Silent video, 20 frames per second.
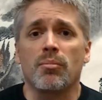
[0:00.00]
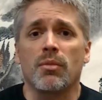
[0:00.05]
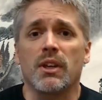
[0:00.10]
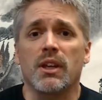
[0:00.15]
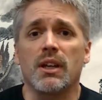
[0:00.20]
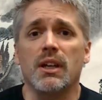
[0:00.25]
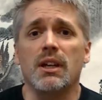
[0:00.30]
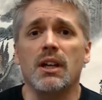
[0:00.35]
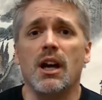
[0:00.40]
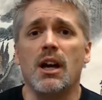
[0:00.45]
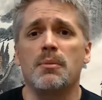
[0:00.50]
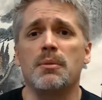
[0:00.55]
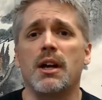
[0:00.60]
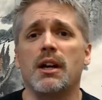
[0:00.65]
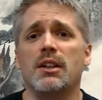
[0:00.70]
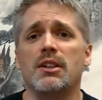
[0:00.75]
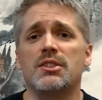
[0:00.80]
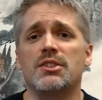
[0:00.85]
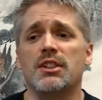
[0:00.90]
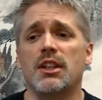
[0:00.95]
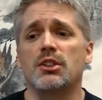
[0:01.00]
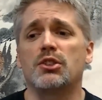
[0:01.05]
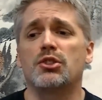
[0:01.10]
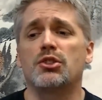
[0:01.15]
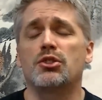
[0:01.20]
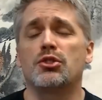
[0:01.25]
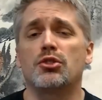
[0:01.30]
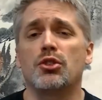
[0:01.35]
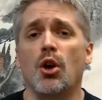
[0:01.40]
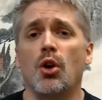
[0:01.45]
Okay, I'm not going to say
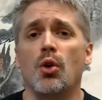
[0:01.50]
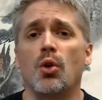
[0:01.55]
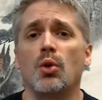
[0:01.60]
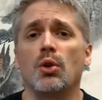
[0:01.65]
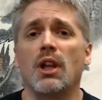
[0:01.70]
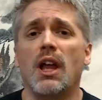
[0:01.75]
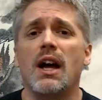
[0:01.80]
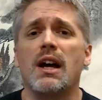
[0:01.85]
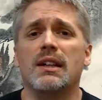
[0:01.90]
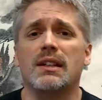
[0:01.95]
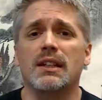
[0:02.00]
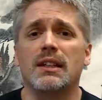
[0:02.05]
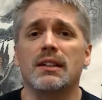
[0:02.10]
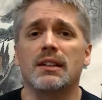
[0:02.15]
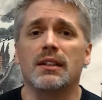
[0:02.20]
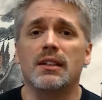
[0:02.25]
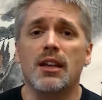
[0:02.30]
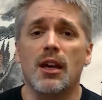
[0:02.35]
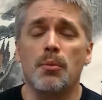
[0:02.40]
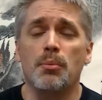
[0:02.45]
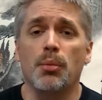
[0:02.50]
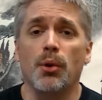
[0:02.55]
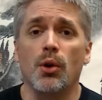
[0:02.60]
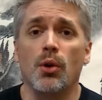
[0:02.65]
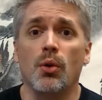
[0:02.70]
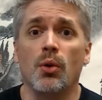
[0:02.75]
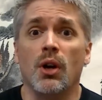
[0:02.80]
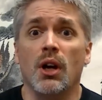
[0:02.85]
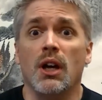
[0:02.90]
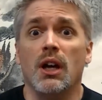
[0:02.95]
so locked into
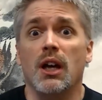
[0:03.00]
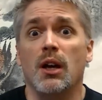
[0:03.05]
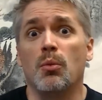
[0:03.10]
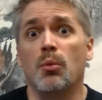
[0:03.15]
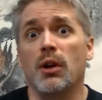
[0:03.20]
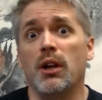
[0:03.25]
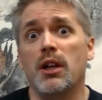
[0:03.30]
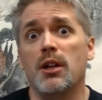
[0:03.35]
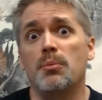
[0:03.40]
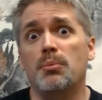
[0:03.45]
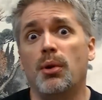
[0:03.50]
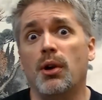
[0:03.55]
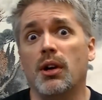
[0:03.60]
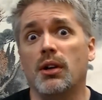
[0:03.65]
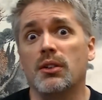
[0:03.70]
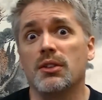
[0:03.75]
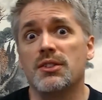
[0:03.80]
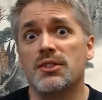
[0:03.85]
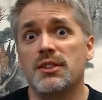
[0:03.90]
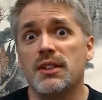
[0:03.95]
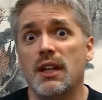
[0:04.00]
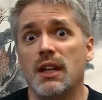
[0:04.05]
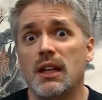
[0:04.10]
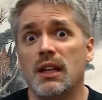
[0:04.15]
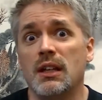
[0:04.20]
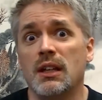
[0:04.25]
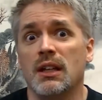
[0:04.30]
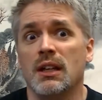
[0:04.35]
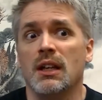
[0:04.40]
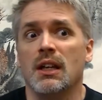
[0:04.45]
Kenpo and what Ed Parker
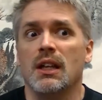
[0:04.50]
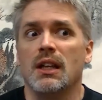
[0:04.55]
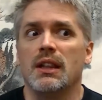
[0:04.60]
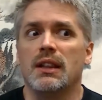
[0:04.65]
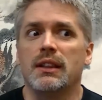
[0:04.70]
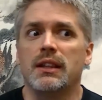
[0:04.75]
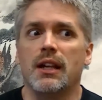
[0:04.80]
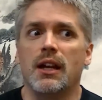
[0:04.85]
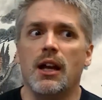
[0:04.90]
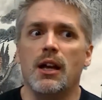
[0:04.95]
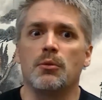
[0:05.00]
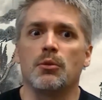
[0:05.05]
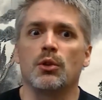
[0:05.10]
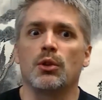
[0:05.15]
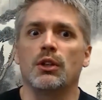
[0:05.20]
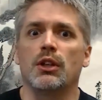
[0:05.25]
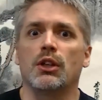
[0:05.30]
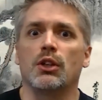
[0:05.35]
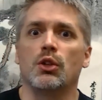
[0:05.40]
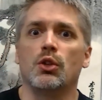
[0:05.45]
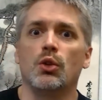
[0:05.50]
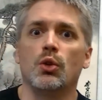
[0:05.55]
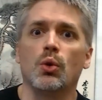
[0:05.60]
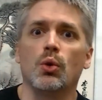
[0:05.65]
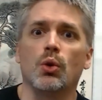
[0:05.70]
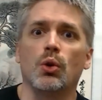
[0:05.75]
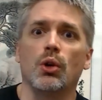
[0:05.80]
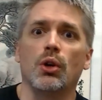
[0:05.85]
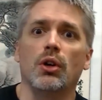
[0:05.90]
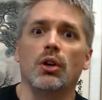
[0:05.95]
said that I'm going to
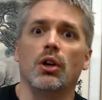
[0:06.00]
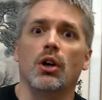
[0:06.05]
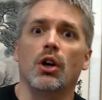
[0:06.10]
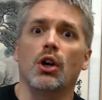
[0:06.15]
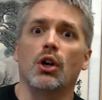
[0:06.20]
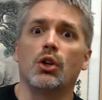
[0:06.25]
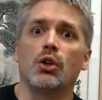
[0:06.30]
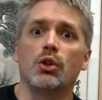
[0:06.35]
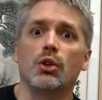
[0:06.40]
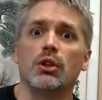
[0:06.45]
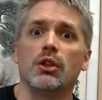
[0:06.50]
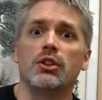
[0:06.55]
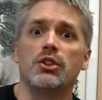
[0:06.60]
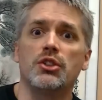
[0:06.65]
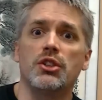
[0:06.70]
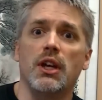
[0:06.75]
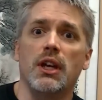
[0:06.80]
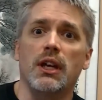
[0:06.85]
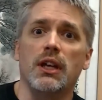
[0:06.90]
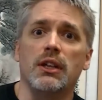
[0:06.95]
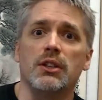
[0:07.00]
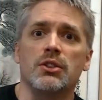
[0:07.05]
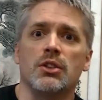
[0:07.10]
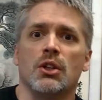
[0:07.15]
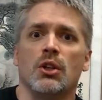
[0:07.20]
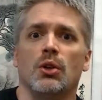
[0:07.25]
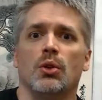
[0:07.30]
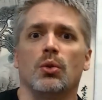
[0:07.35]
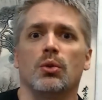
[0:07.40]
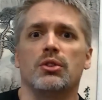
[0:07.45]
ignore a good change
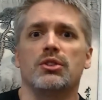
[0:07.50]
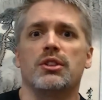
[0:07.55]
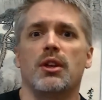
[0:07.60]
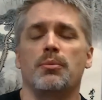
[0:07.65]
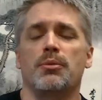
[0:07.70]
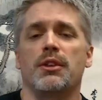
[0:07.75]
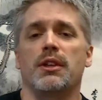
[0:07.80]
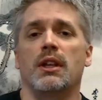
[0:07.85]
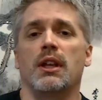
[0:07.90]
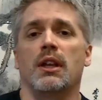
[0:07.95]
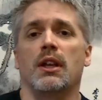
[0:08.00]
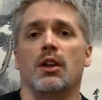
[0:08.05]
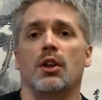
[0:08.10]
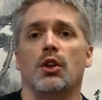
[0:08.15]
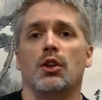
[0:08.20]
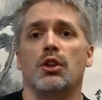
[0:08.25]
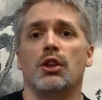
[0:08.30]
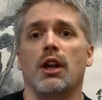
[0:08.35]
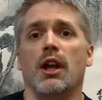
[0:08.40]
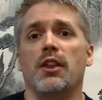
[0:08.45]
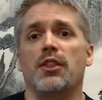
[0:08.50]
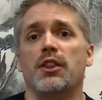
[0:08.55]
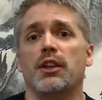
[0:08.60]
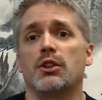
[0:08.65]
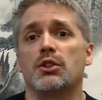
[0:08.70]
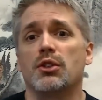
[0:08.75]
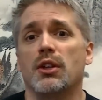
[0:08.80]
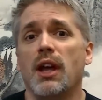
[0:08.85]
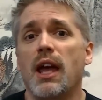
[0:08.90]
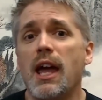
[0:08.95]
or something that I
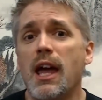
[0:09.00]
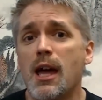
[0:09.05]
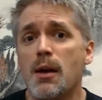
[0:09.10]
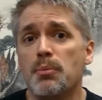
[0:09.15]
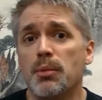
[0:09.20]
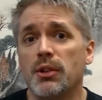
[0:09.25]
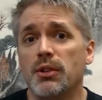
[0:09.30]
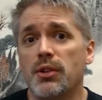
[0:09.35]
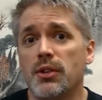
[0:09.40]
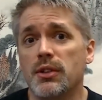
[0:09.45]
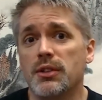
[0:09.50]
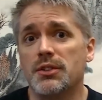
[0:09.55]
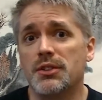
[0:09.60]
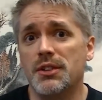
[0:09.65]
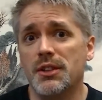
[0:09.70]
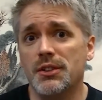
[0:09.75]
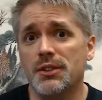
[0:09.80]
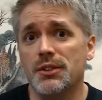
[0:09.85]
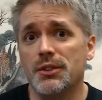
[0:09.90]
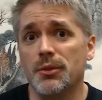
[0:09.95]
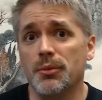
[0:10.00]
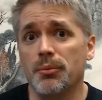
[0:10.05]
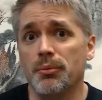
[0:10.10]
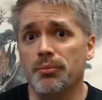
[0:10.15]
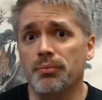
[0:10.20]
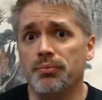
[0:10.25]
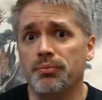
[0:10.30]
think should happen to the system